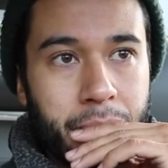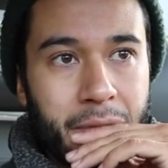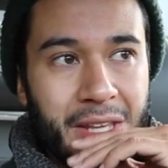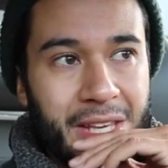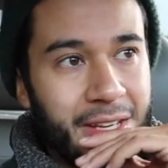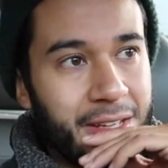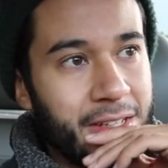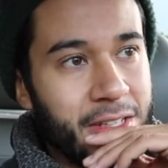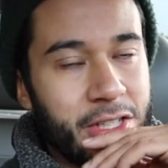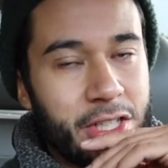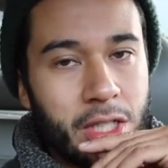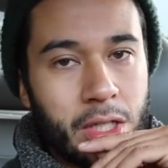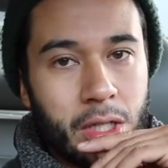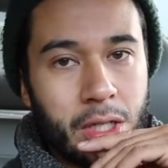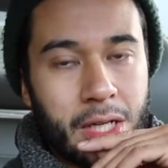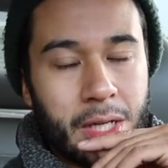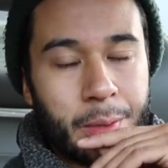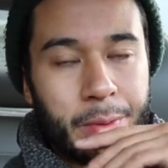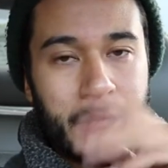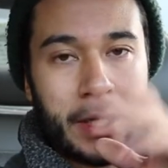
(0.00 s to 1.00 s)
and chill,
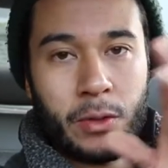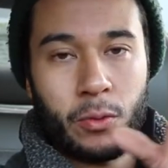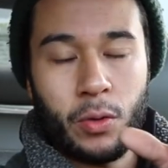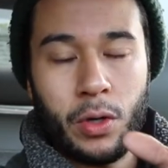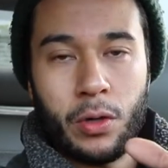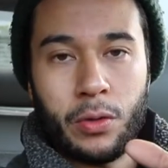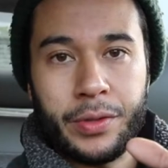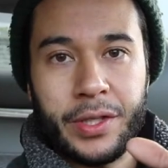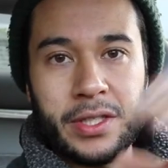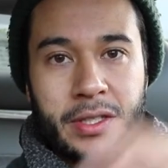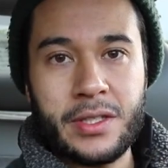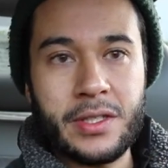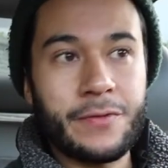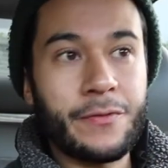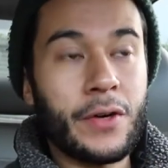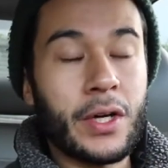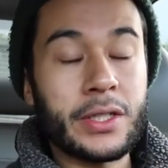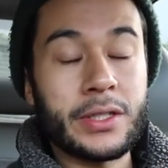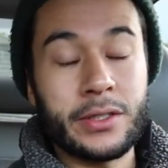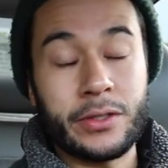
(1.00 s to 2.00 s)
and I'm like, whoa, this is
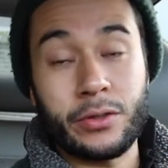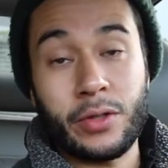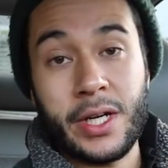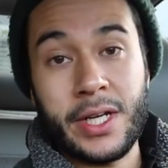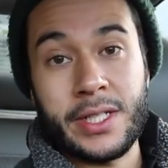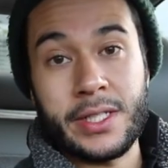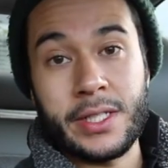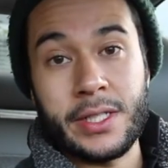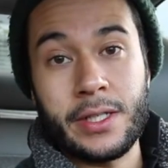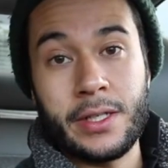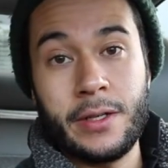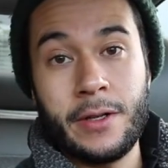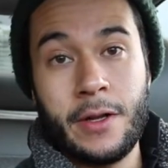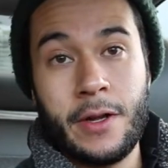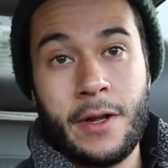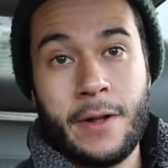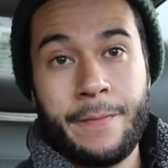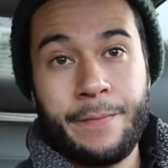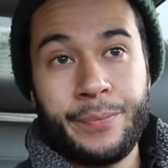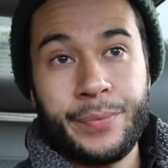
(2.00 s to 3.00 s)
fucking crazy.
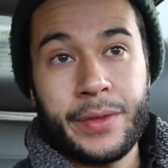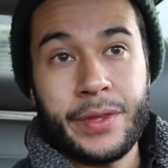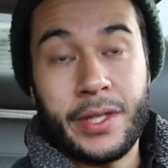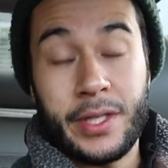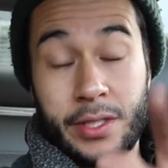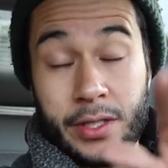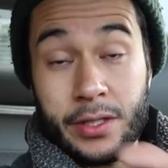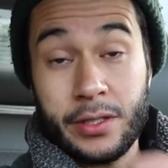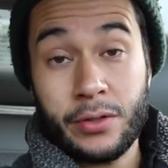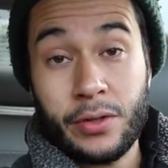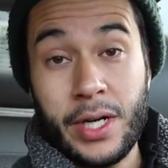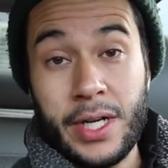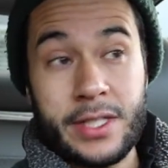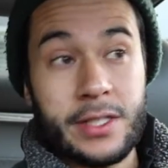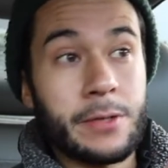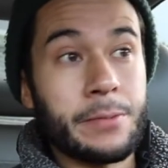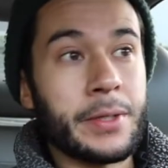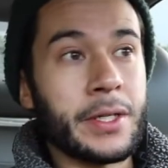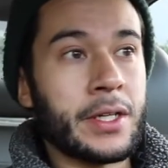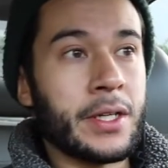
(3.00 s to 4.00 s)
This is
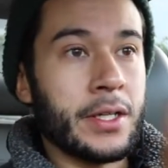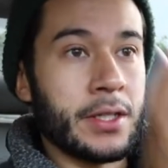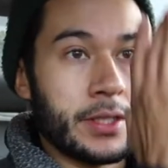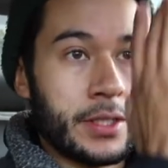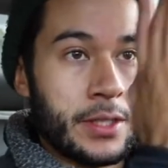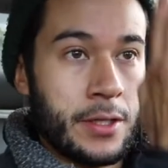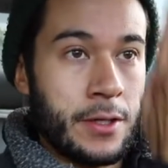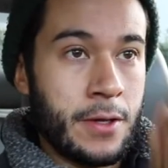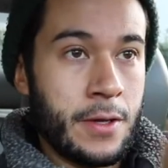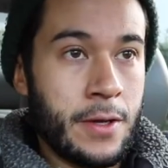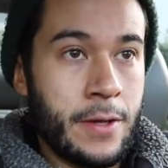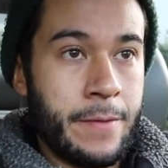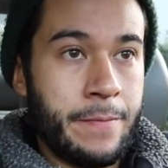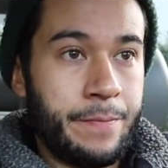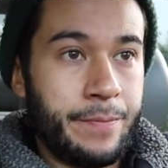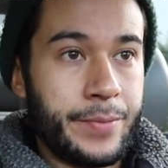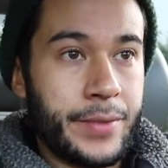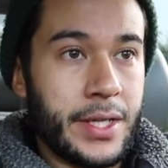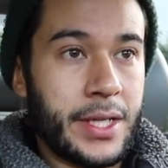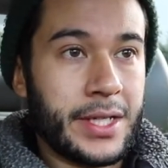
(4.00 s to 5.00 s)
crazy because
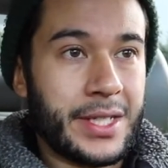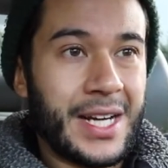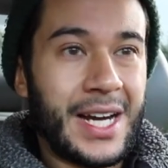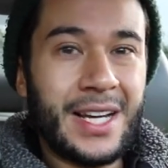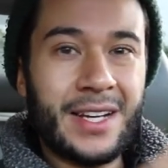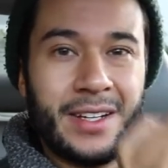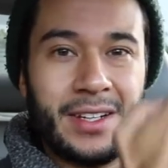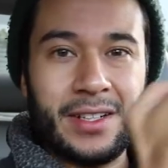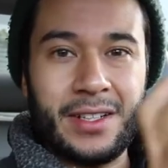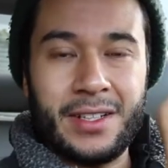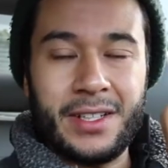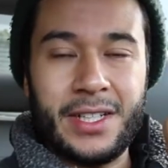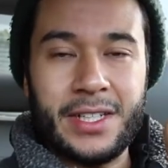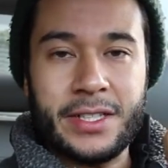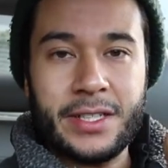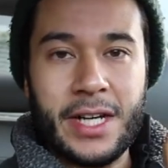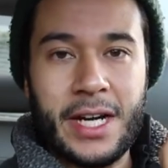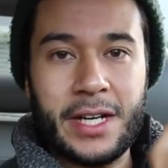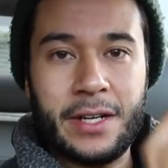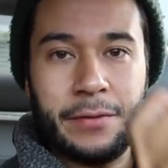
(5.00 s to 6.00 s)
it kind of it's
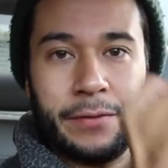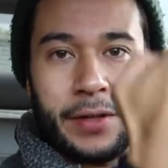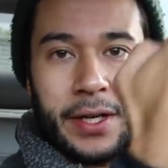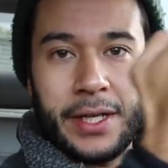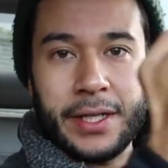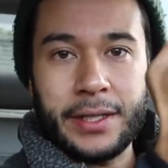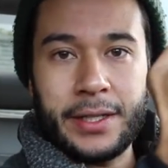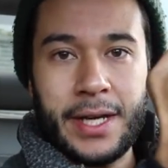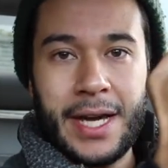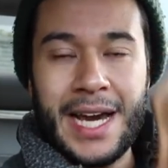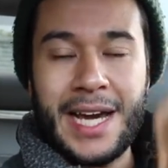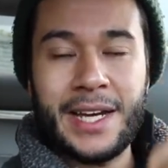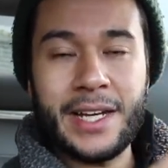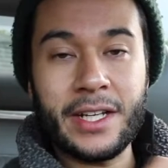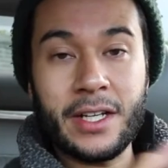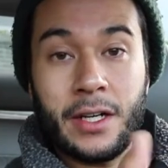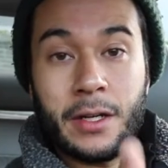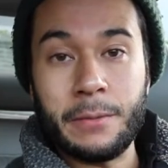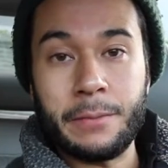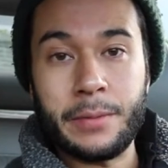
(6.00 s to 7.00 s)
kind of like
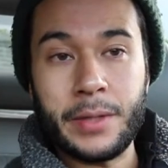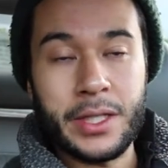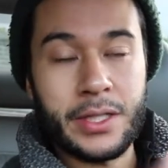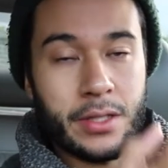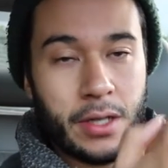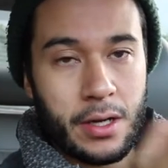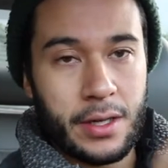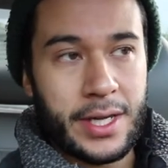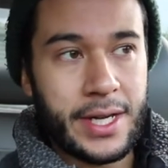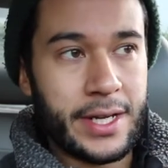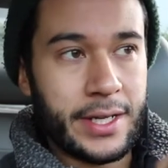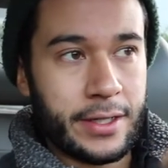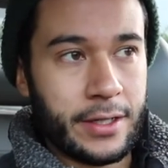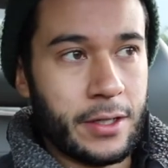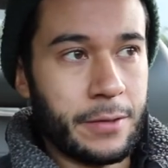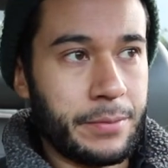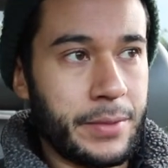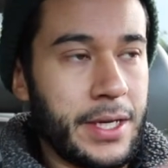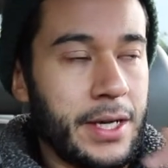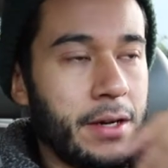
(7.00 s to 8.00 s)
adding up. It's all adding
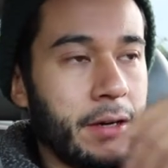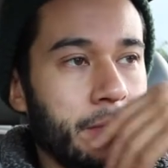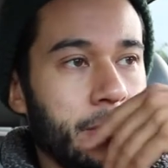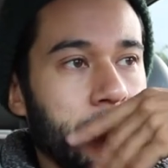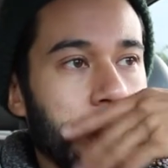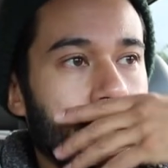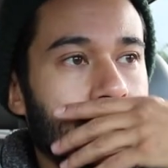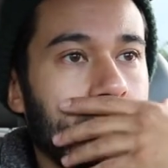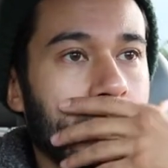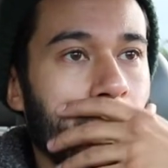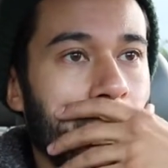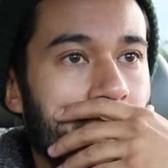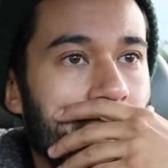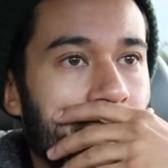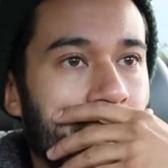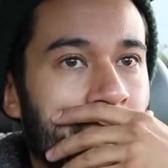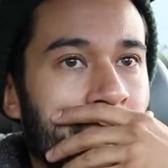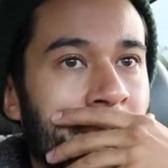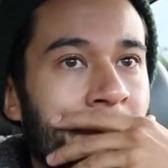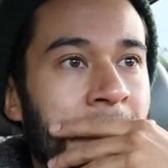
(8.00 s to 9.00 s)
up now. I'm just like,
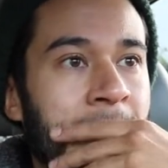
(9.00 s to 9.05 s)
wow.